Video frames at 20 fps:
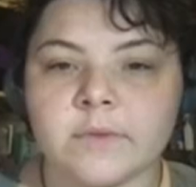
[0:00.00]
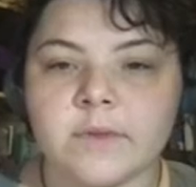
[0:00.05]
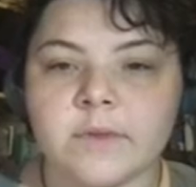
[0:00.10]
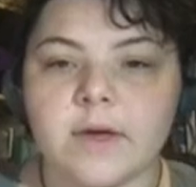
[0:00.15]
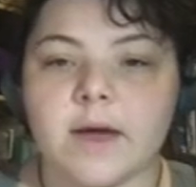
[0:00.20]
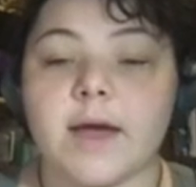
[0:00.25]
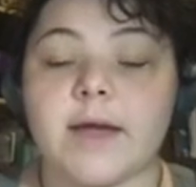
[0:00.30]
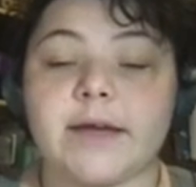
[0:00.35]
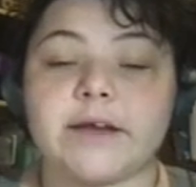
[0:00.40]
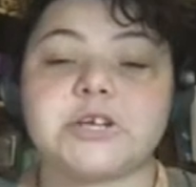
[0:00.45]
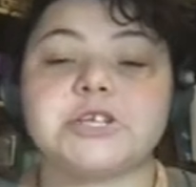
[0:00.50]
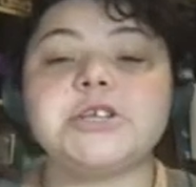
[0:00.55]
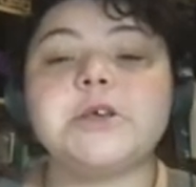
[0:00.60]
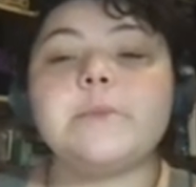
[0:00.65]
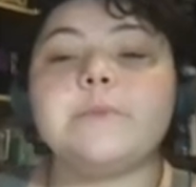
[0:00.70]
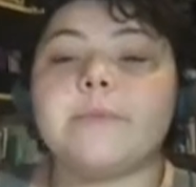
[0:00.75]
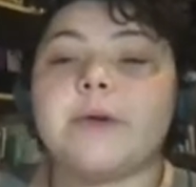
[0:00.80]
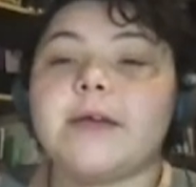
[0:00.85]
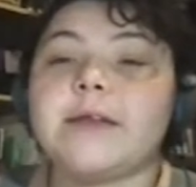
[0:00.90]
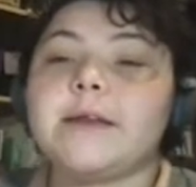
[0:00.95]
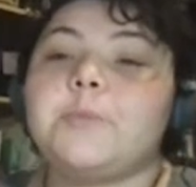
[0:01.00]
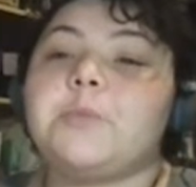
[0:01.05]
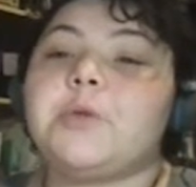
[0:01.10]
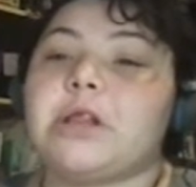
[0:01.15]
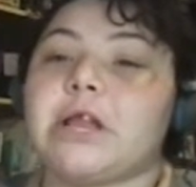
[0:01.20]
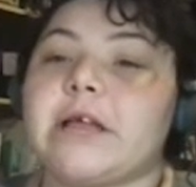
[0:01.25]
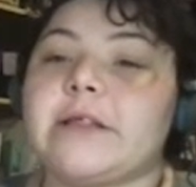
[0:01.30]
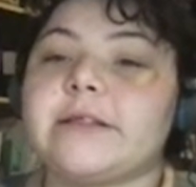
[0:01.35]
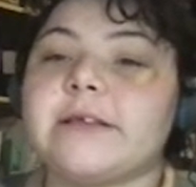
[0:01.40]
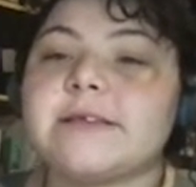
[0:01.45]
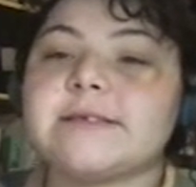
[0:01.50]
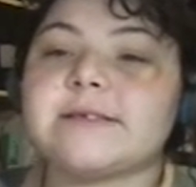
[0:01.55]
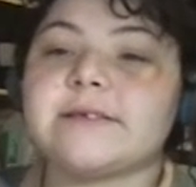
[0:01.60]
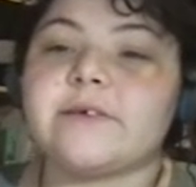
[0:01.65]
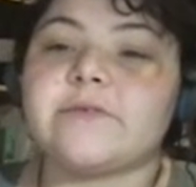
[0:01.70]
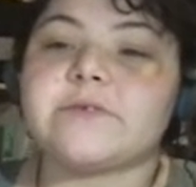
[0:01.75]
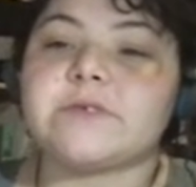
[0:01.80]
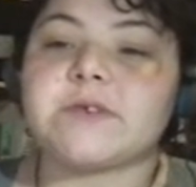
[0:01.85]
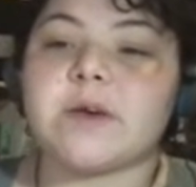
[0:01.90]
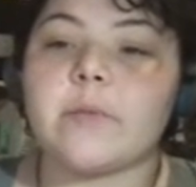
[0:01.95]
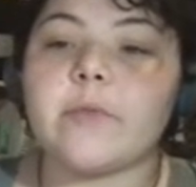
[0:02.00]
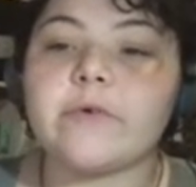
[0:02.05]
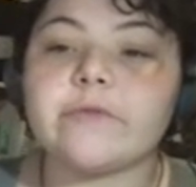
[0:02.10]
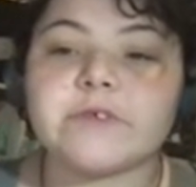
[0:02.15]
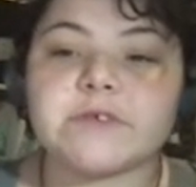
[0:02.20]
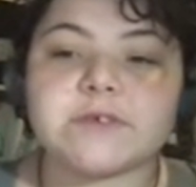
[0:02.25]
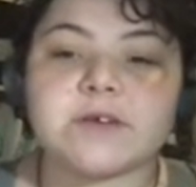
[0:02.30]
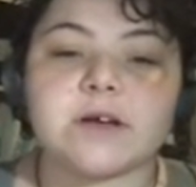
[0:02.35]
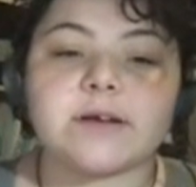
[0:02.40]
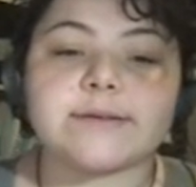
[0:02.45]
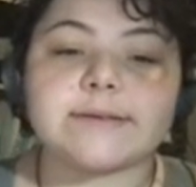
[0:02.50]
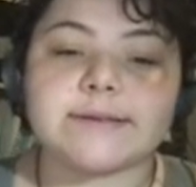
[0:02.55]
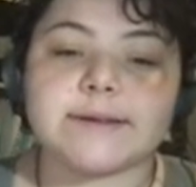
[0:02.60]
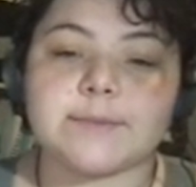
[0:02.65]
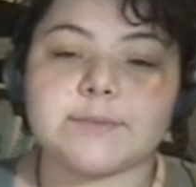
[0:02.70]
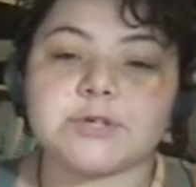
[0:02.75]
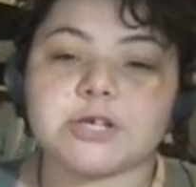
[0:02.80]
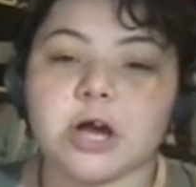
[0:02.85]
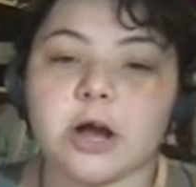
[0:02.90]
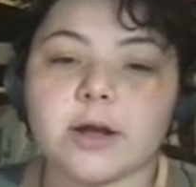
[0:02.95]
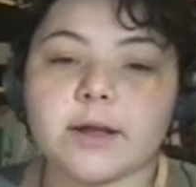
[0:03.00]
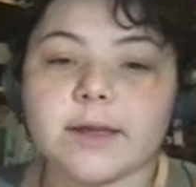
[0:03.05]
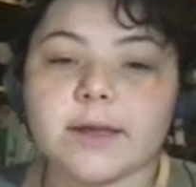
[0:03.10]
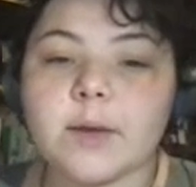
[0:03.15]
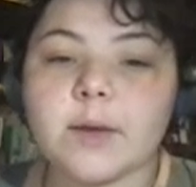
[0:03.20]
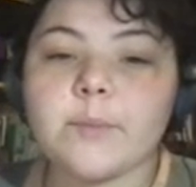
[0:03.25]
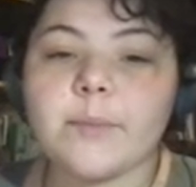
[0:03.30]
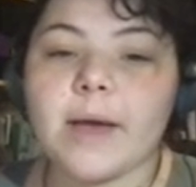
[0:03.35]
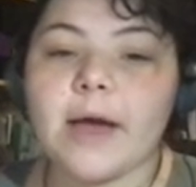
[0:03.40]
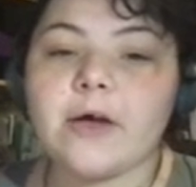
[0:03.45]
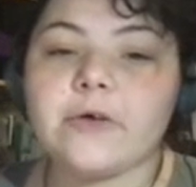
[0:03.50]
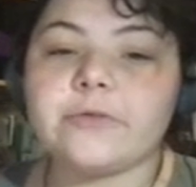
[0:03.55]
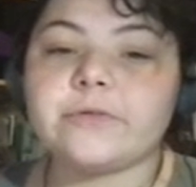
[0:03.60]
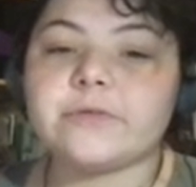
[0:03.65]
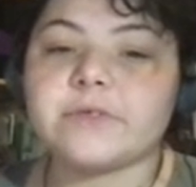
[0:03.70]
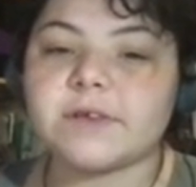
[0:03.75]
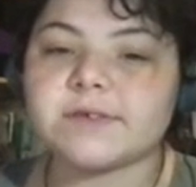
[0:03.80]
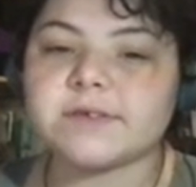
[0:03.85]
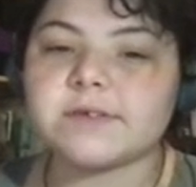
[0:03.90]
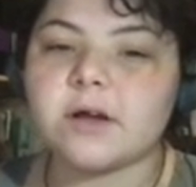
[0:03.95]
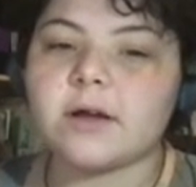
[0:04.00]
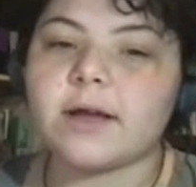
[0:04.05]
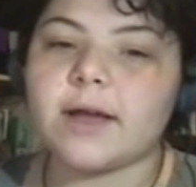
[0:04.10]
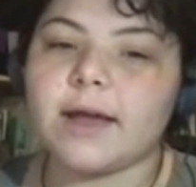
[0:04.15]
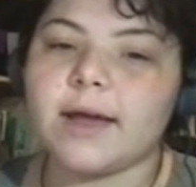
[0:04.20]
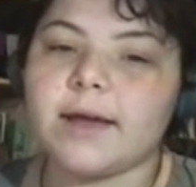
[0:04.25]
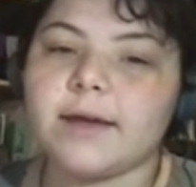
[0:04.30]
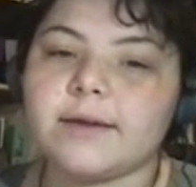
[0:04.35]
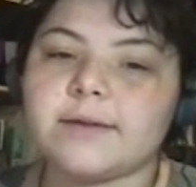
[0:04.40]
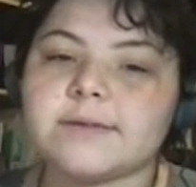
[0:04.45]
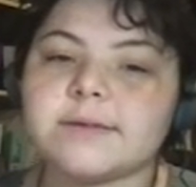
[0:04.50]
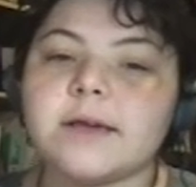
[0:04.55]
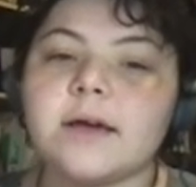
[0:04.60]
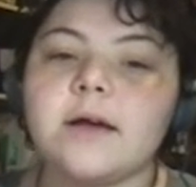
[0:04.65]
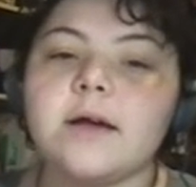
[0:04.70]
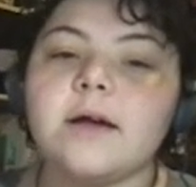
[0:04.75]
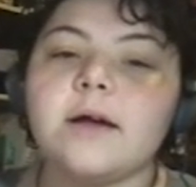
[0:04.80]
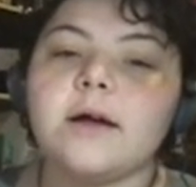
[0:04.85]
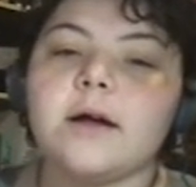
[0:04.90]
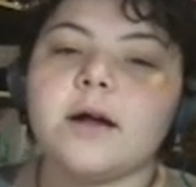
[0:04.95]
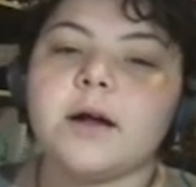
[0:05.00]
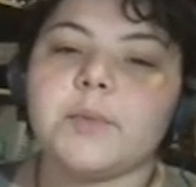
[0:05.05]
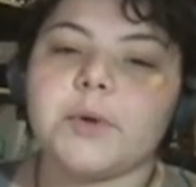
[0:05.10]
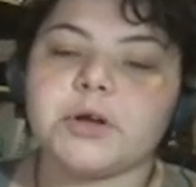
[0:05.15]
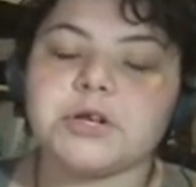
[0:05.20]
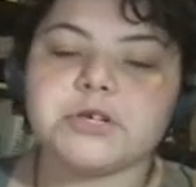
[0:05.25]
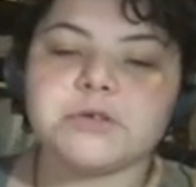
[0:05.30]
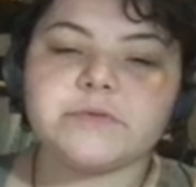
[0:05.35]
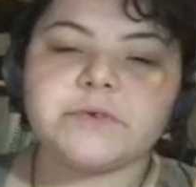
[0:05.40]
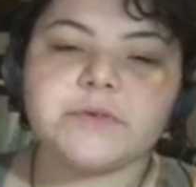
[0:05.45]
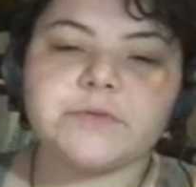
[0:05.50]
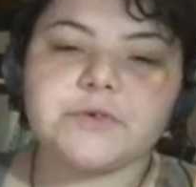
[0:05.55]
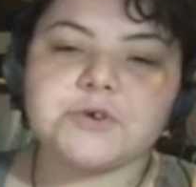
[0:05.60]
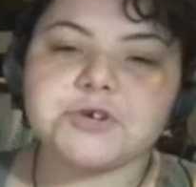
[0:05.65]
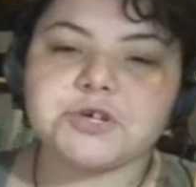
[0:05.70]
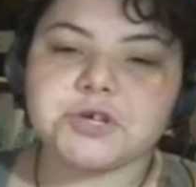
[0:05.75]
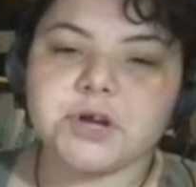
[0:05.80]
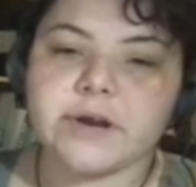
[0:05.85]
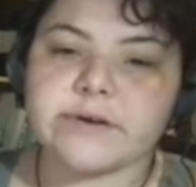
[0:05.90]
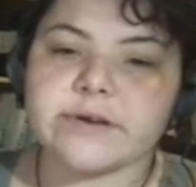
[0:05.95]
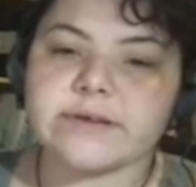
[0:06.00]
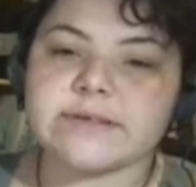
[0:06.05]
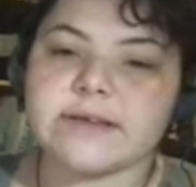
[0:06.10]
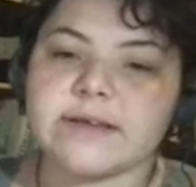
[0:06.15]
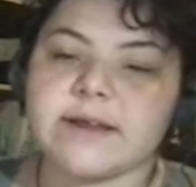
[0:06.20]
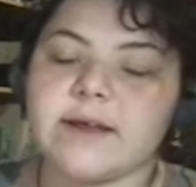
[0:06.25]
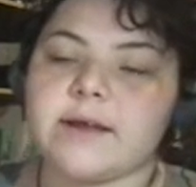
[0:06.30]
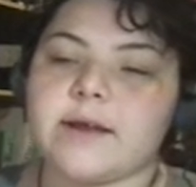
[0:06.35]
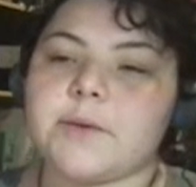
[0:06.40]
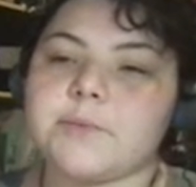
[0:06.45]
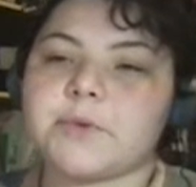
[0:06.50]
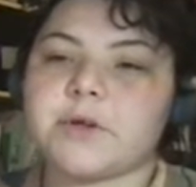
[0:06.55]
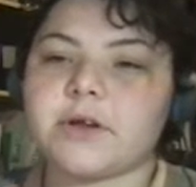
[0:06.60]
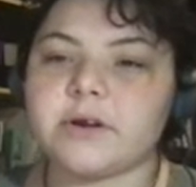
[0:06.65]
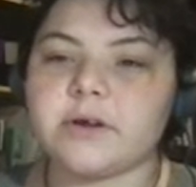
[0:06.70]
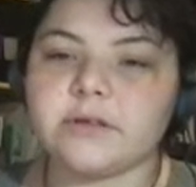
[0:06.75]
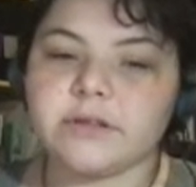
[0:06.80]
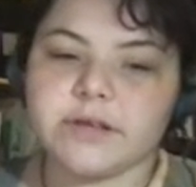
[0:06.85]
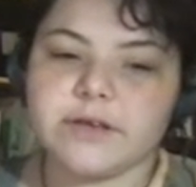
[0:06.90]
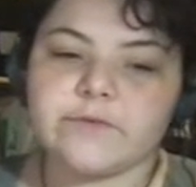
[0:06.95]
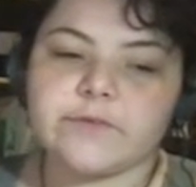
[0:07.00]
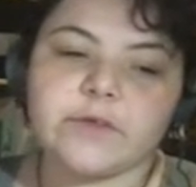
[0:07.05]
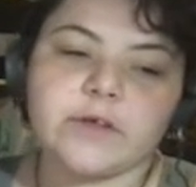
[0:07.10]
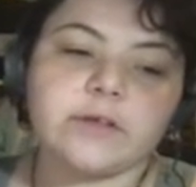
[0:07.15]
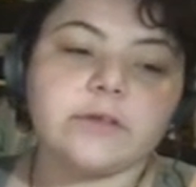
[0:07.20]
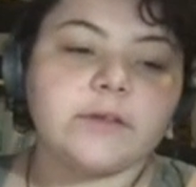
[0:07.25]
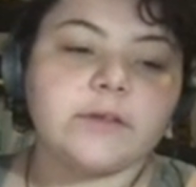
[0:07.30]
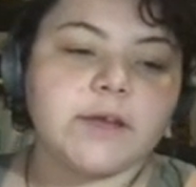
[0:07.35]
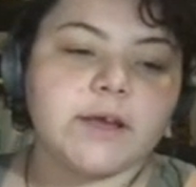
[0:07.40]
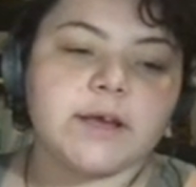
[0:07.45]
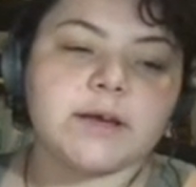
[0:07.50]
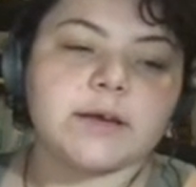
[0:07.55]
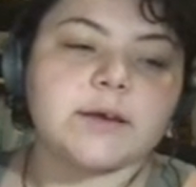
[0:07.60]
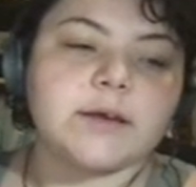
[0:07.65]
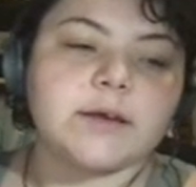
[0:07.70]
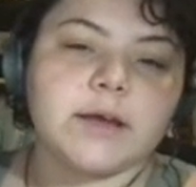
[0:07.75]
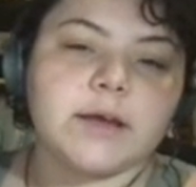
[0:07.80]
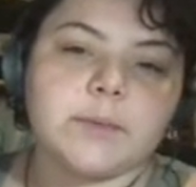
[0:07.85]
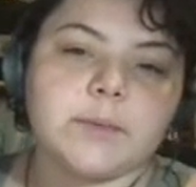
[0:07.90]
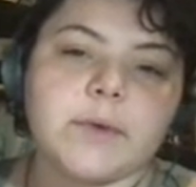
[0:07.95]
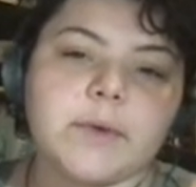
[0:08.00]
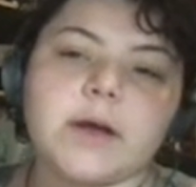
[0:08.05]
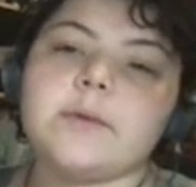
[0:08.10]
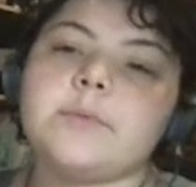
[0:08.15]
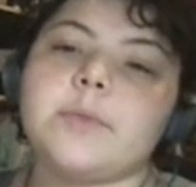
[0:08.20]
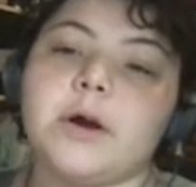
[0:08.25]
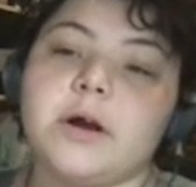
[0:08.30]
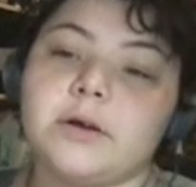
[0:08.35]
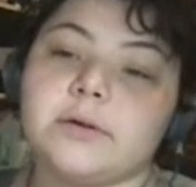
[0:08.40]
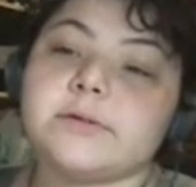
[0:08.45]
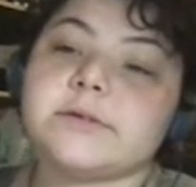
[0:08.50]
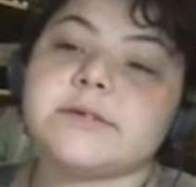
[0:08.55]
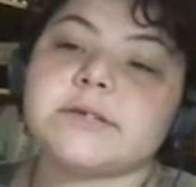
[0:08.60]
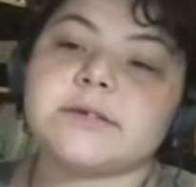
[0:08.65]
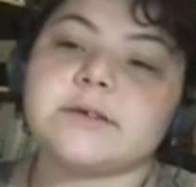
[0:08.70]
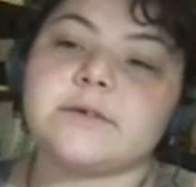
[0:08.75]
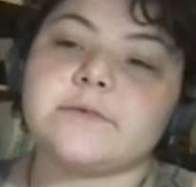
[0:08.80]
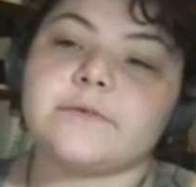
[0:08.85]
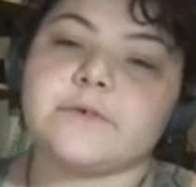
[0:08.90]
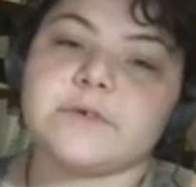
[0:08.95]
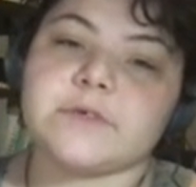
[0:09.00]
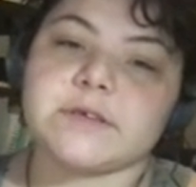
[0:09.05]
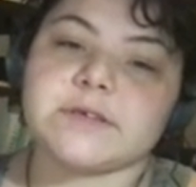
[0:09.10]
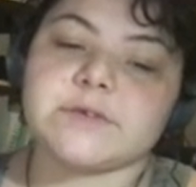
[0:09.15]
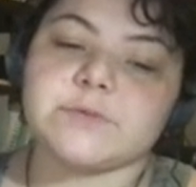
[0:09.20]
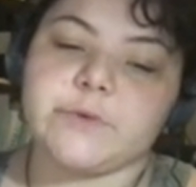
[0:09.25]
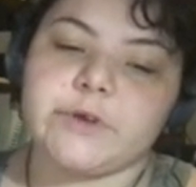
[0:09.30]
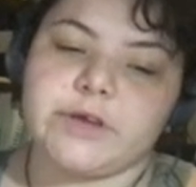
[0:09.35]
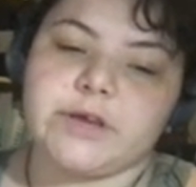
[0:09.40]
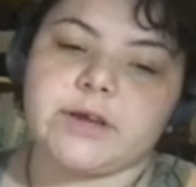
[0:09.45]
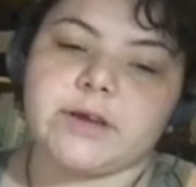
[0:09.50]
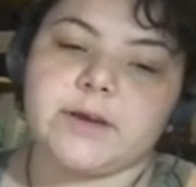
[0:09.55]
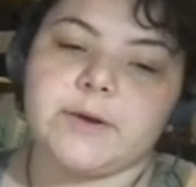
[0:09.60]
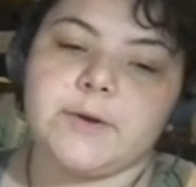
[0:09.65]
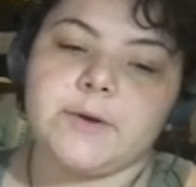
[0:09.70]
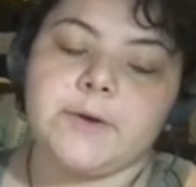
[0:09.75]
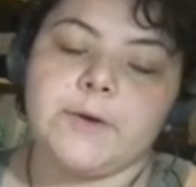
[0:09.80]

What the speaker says: I actually made a playlist of some of the songs that I'm talking about. The song has a bunch of different genres in it, and I'm gonna leave the link in my post for this week.